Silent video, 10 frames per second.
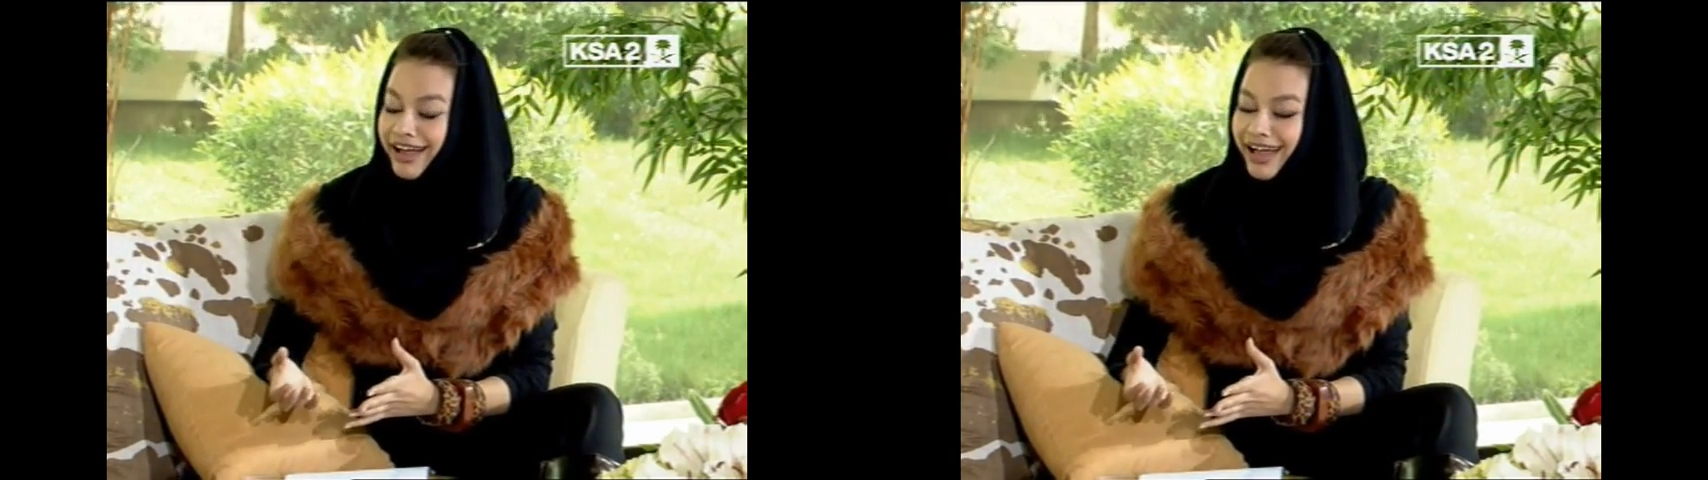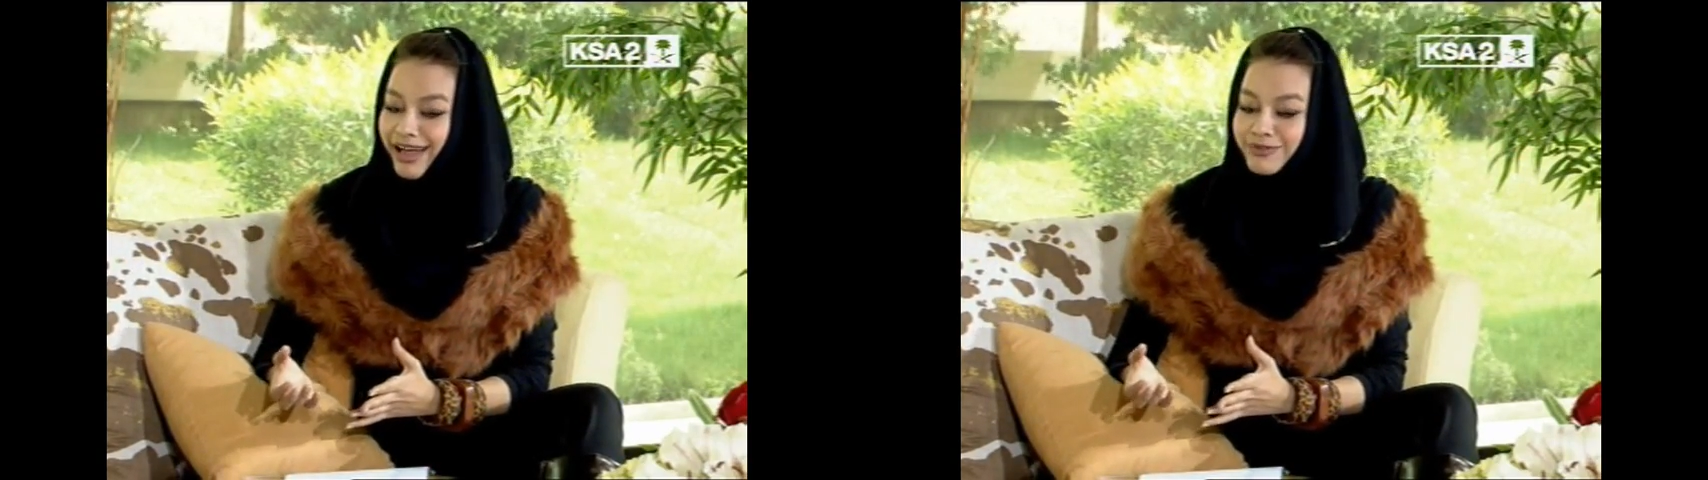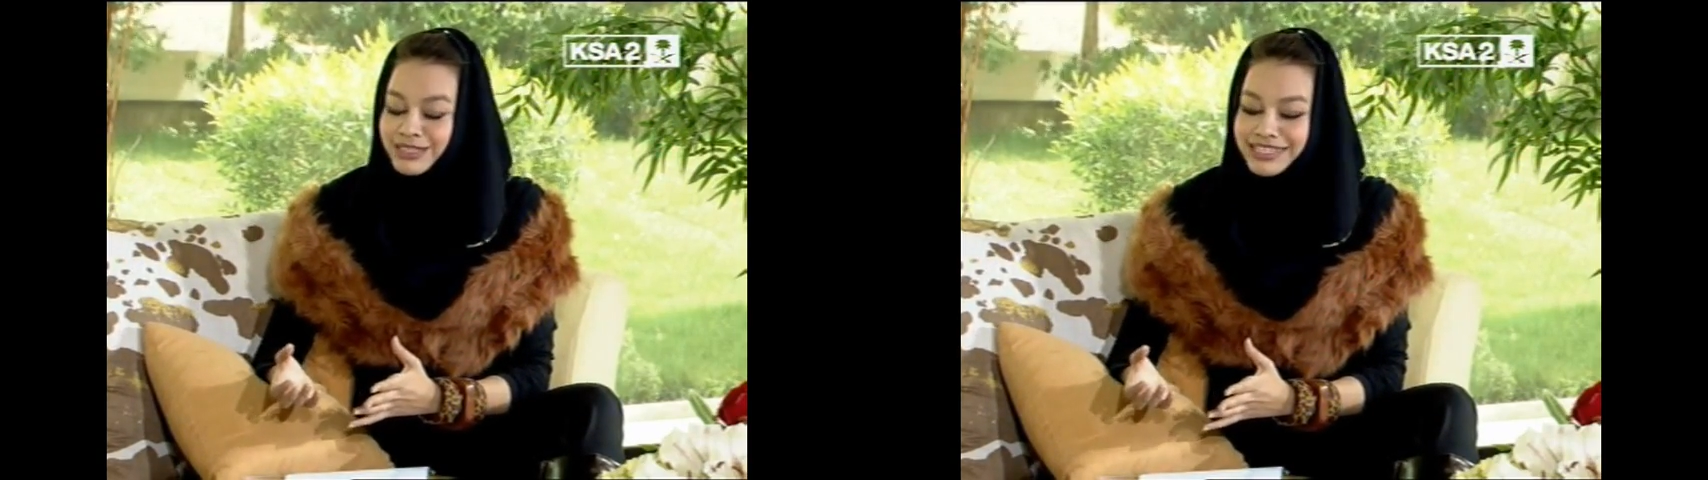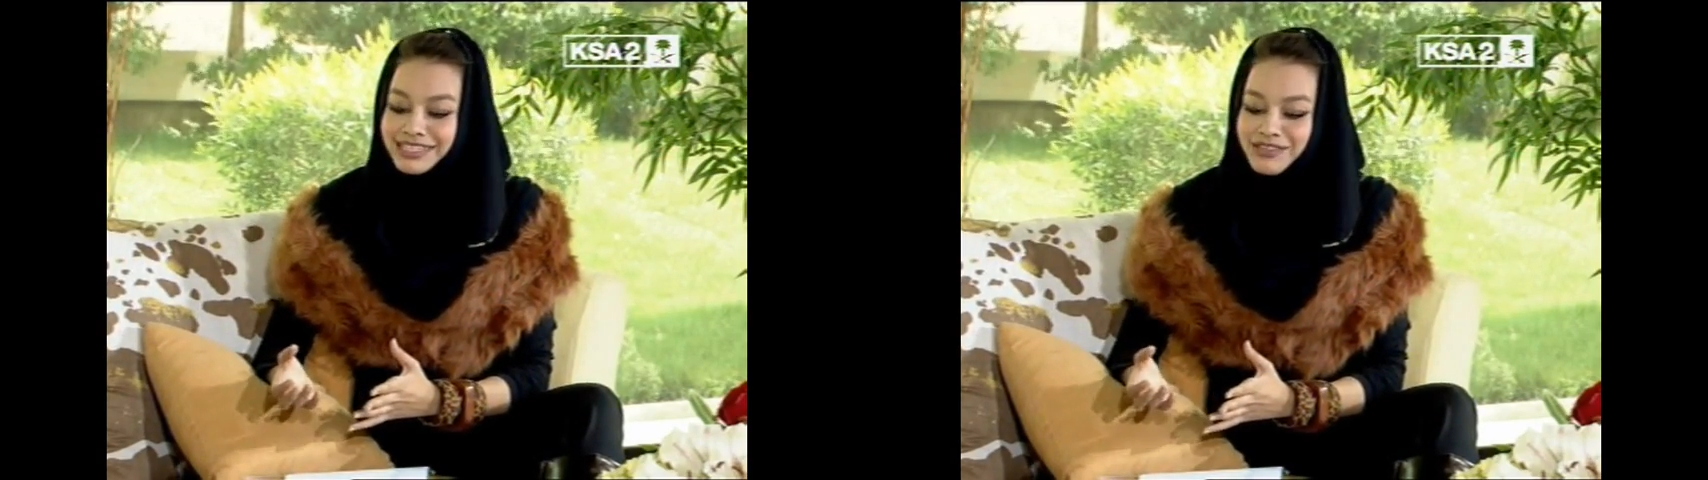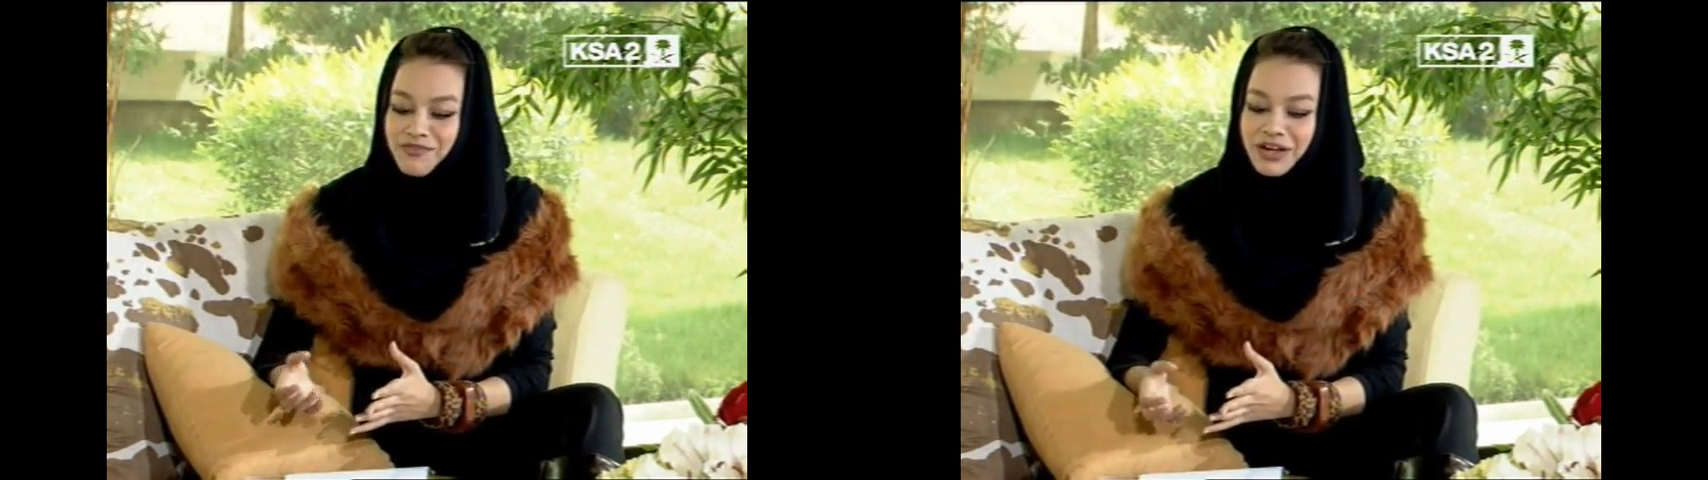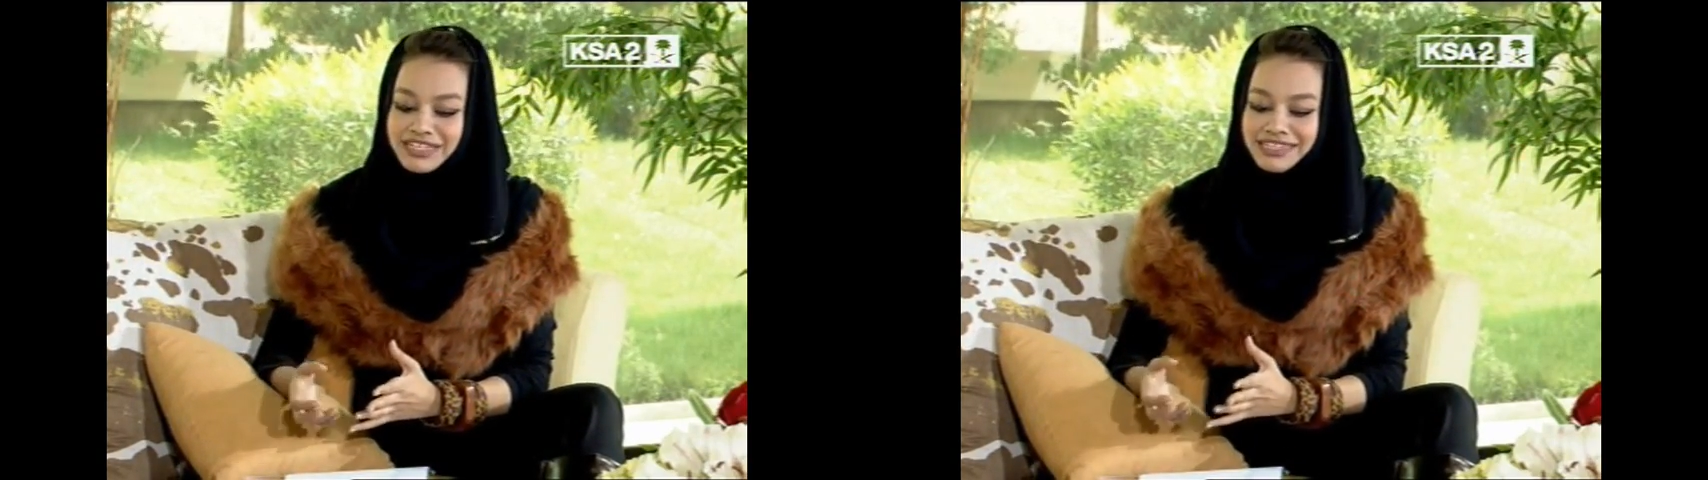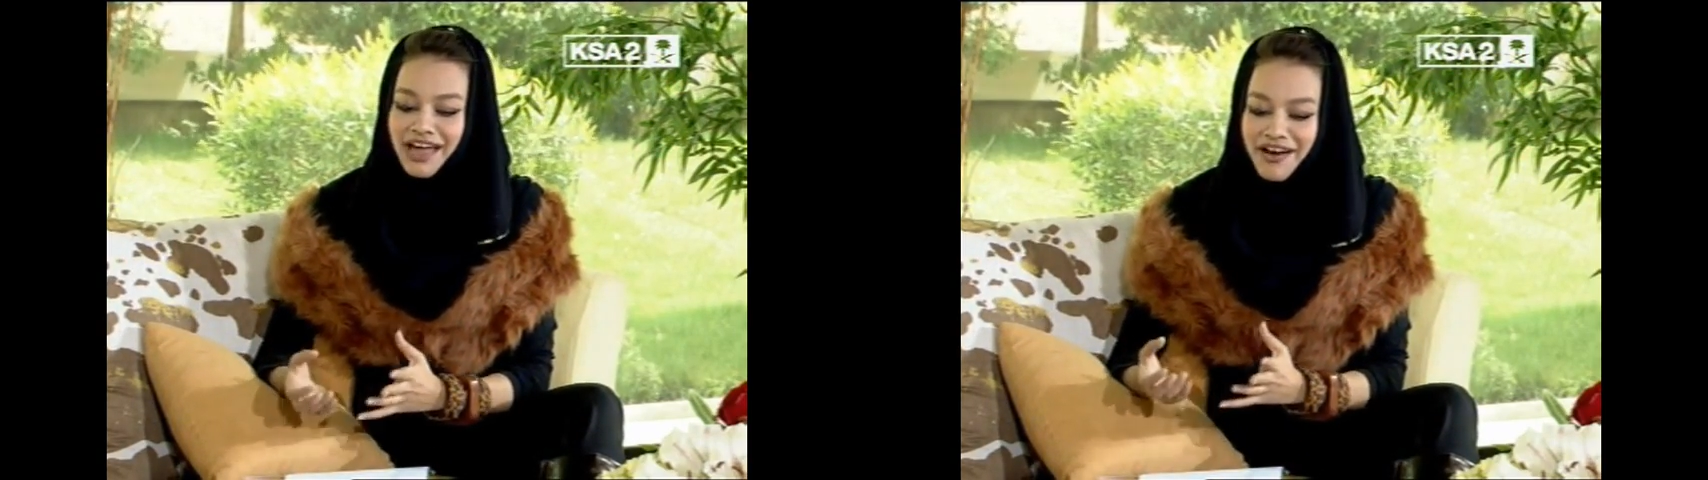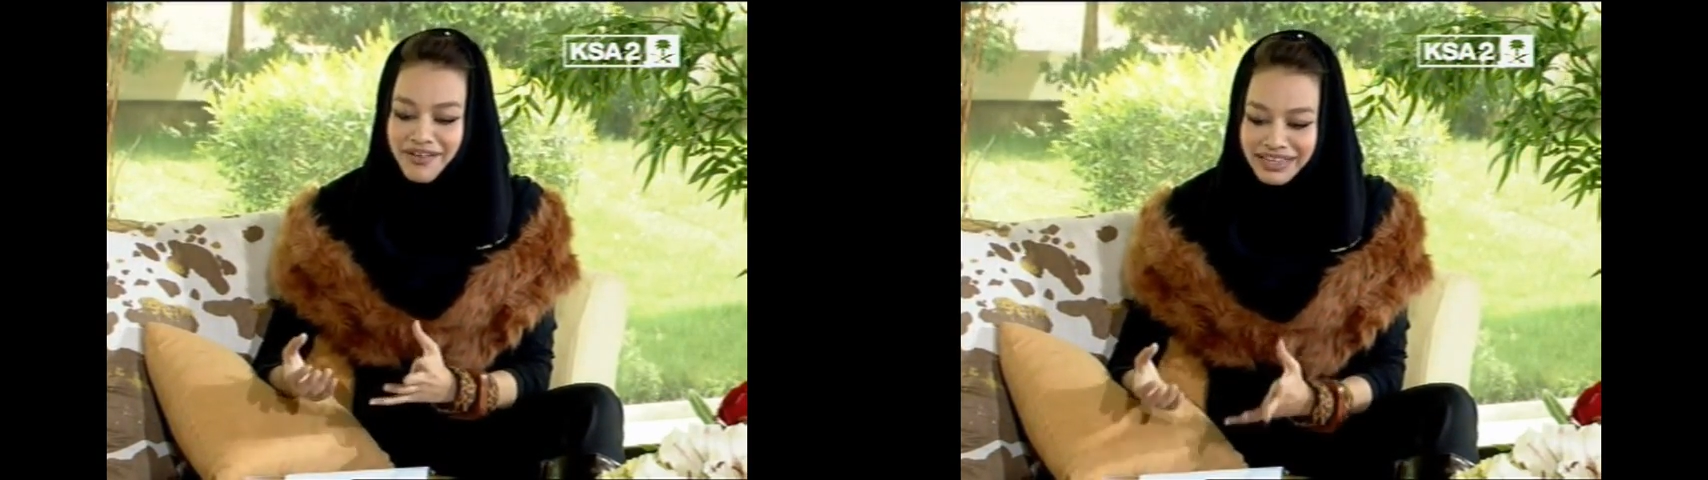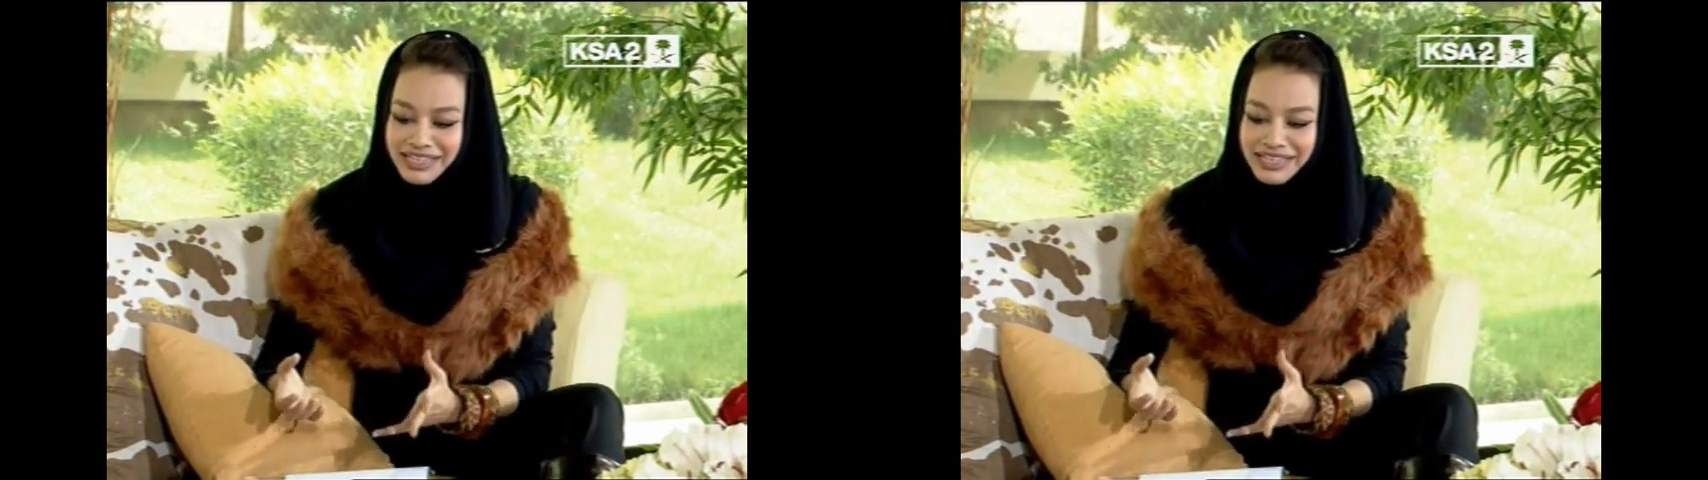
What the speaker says: I would say it's a very tiring